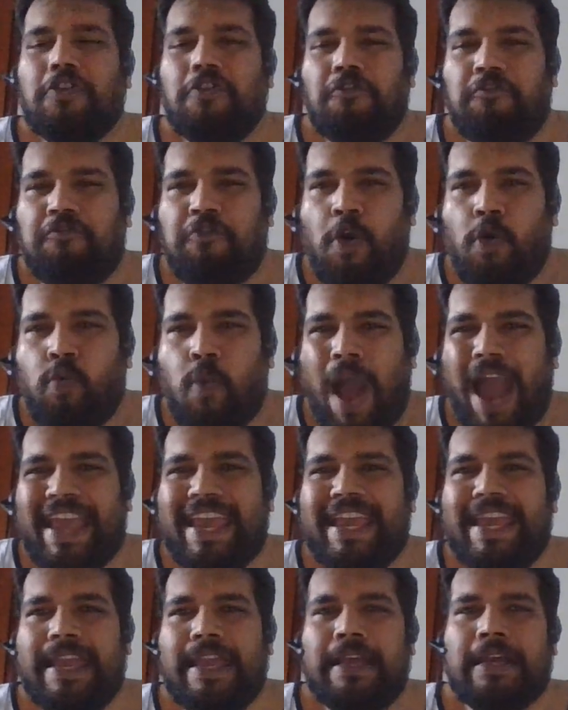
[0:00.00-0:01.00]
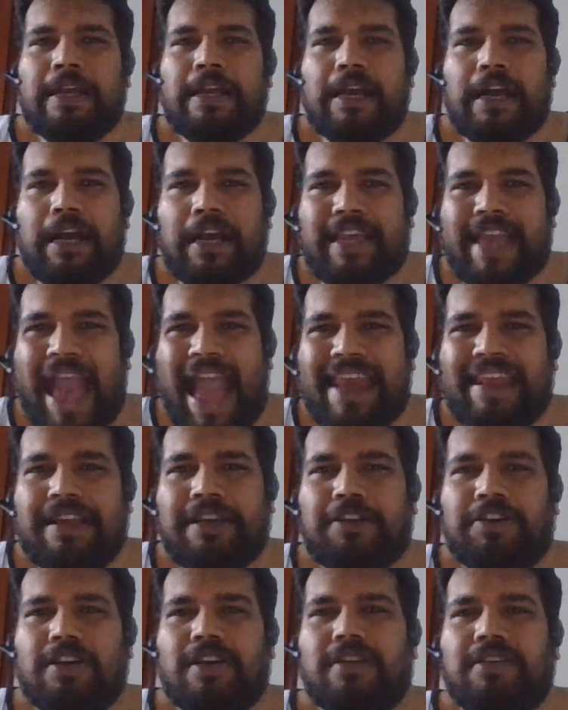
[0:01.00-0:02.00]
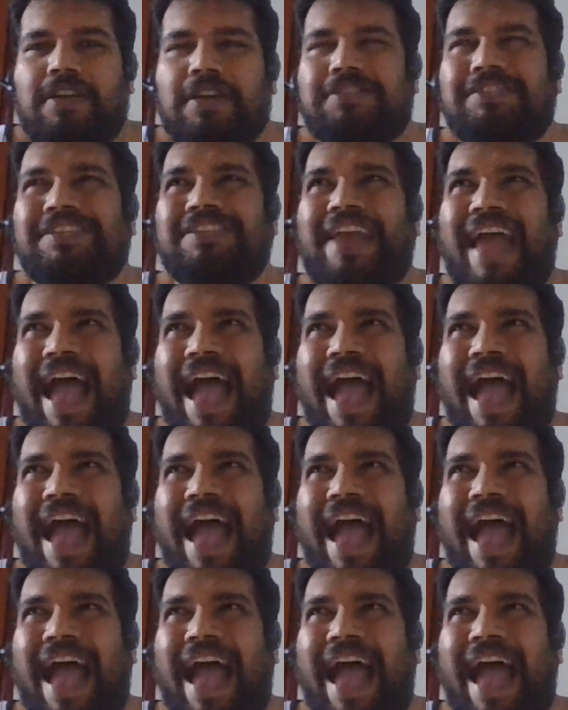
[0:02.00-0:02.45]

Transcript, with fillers: for why a character doesn't